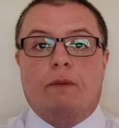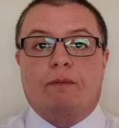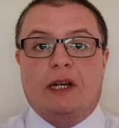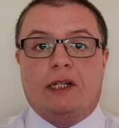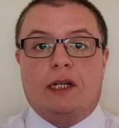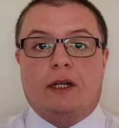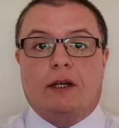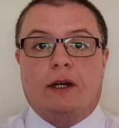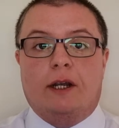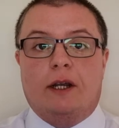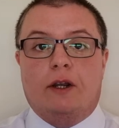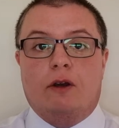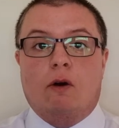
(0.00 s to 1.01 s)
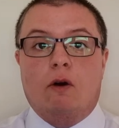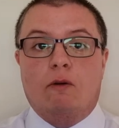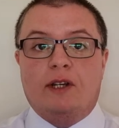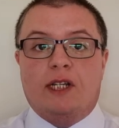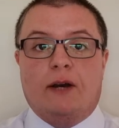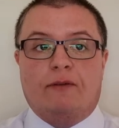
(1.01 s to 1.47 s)
basically, you'll
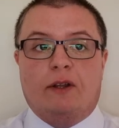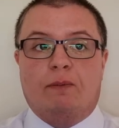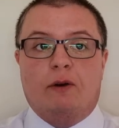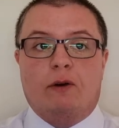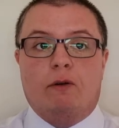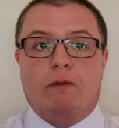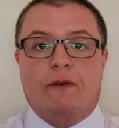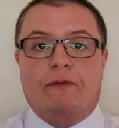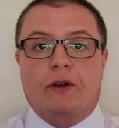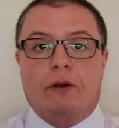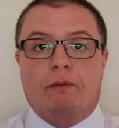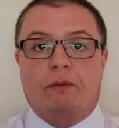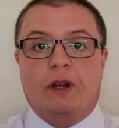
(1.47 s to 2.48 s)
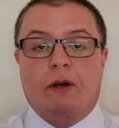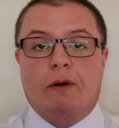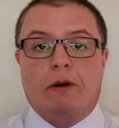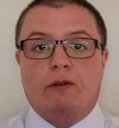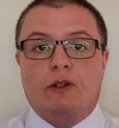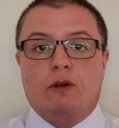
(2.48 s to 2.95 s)
always have the poor with you, you
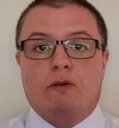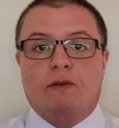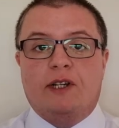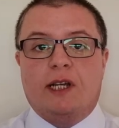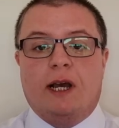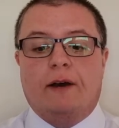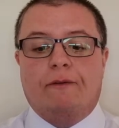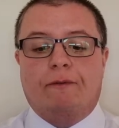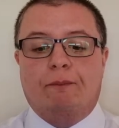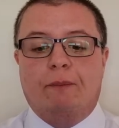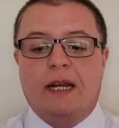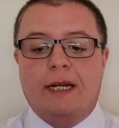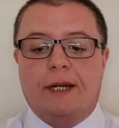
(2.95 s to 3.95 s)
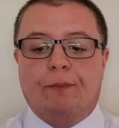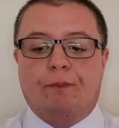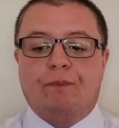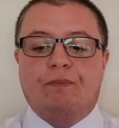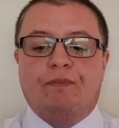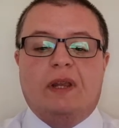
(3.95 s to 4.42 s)
won't always have me.
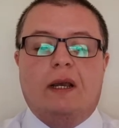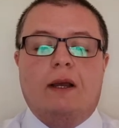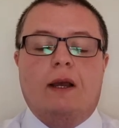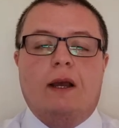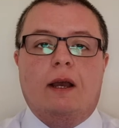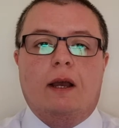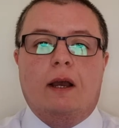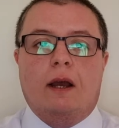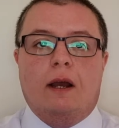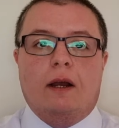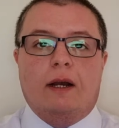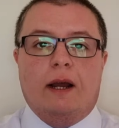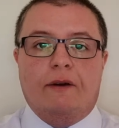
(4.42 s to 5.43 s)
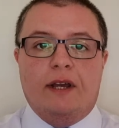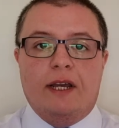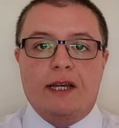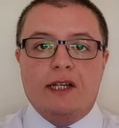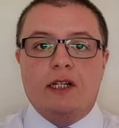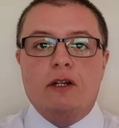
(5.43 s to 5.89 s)
Now,
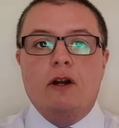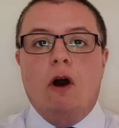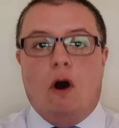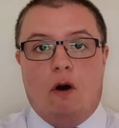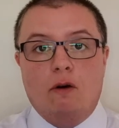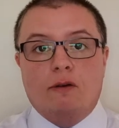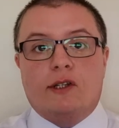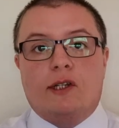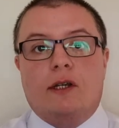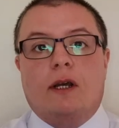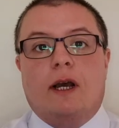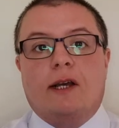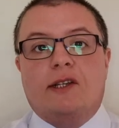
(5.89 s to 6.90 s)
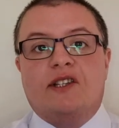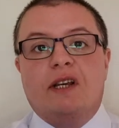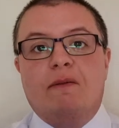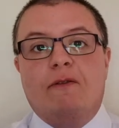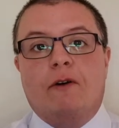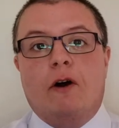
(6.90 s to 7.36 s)
he's not, as
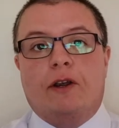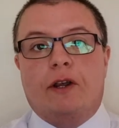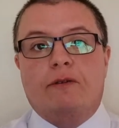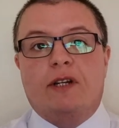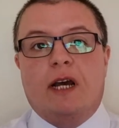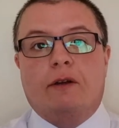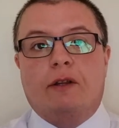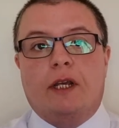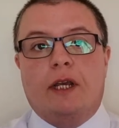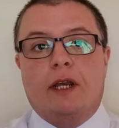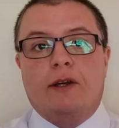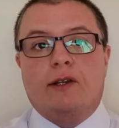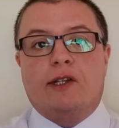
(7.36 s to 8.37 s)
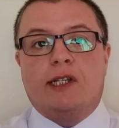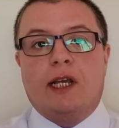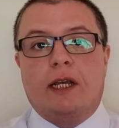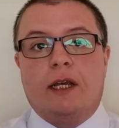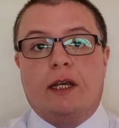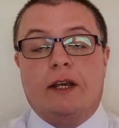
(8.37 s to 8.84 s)
some have argued down the years,
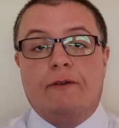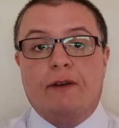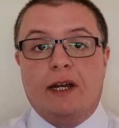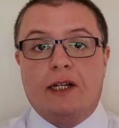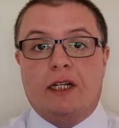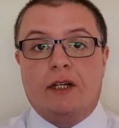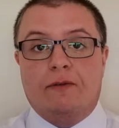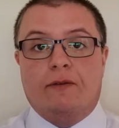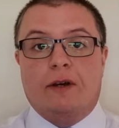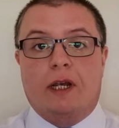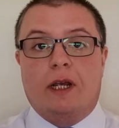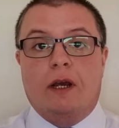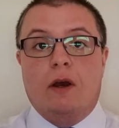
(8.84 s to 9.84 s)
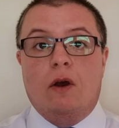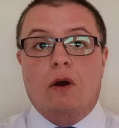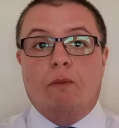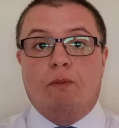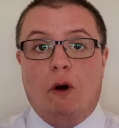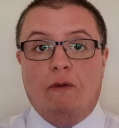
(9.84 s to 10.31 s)
saying effectively,
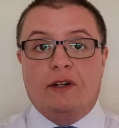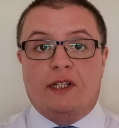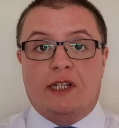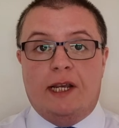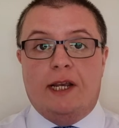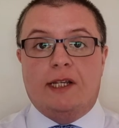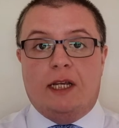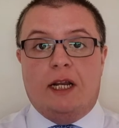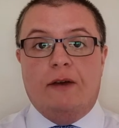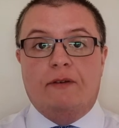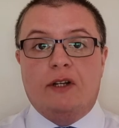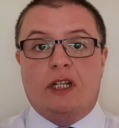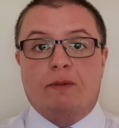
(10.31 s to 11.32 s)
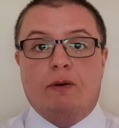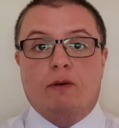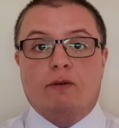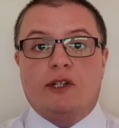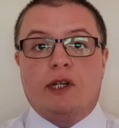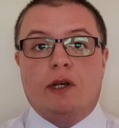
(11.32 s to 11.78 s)
poverty is
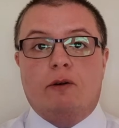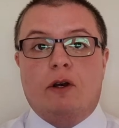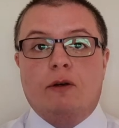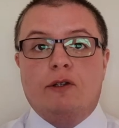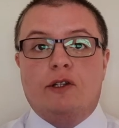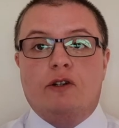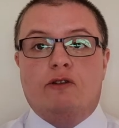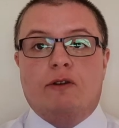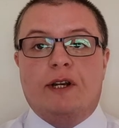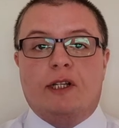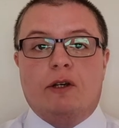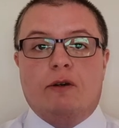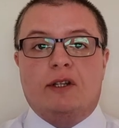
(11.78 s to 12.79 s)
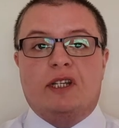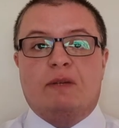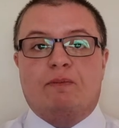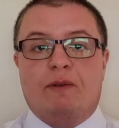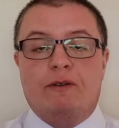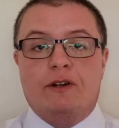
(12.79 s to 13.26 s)
inevitable, so concentrate on the
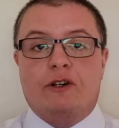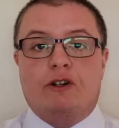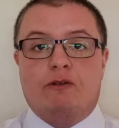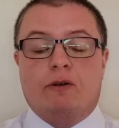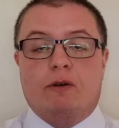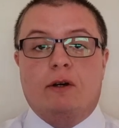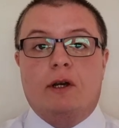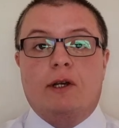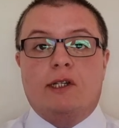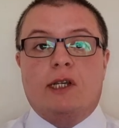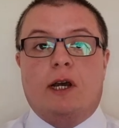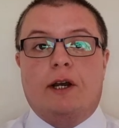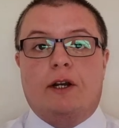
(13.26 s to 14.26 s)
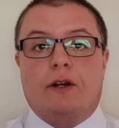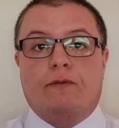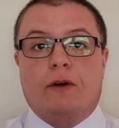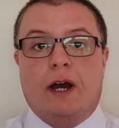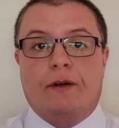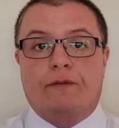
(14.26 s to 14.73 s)
spiritual side of
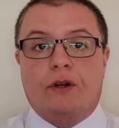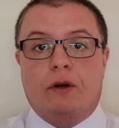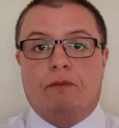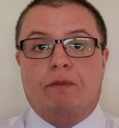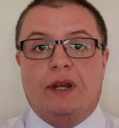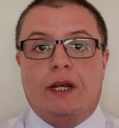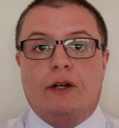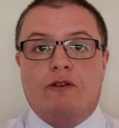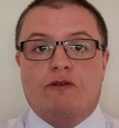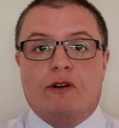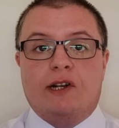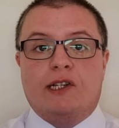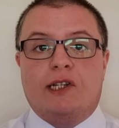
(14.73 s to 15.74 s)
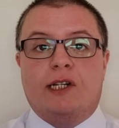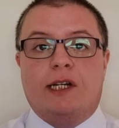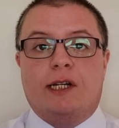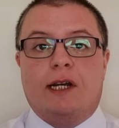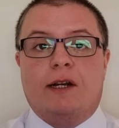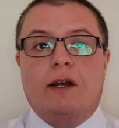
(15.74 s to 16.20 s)
life. Don't be
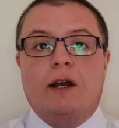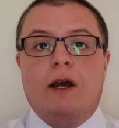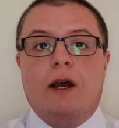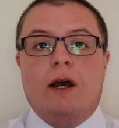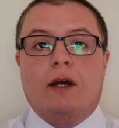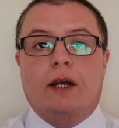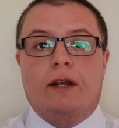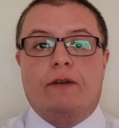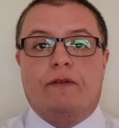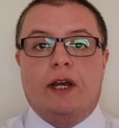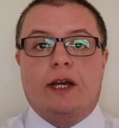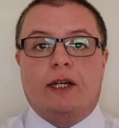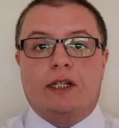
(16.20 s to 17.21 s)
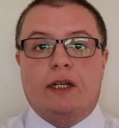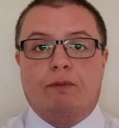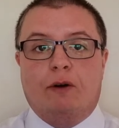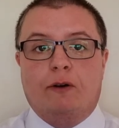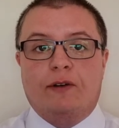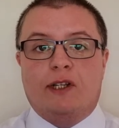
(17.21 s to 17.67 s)
interested in alleviating
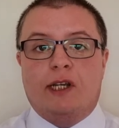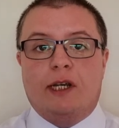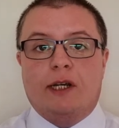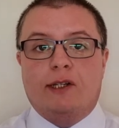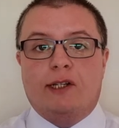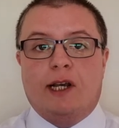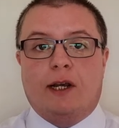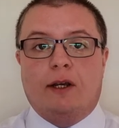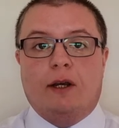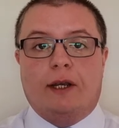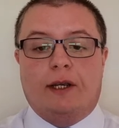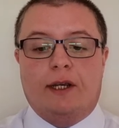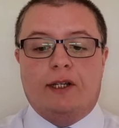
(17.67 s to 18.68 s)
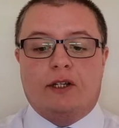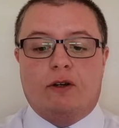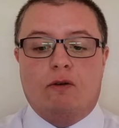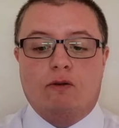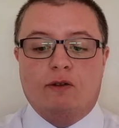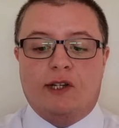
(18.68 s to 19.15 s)
poverty and tackling its
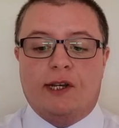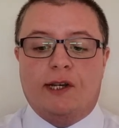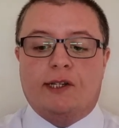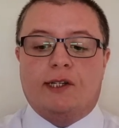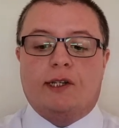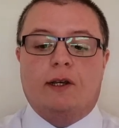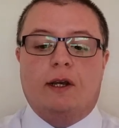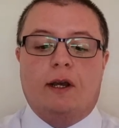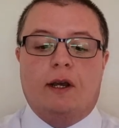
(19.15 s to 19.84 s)
causes.